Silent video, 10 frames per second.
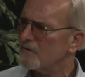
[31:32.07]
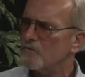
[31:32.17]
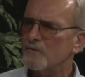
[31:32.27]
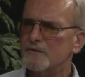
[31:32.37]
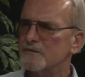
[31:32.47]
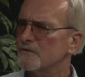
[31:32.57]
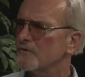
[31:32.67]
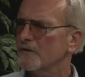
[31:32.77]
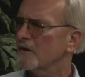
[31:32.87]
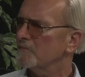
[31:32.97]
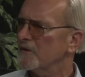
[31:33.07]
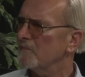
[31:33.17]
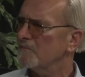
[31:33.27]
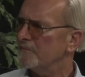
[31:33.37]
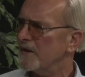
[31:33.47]
who was a drug kingpin
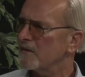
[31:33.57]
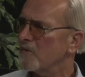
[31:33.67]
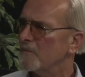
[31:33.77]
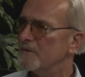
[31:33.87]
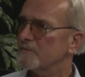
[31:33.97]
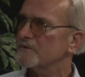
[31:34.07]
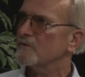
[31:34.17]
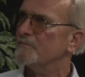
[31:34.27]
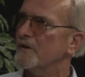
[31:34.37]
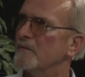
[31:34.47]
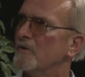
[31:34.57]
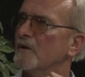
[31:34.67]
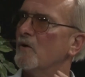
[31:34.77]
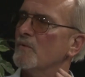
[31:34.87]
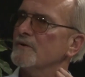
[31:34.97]
in Panama, people say, oh, Panama,
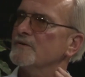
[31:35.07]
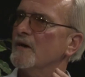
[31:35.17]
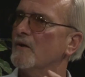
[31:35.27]
now where's that?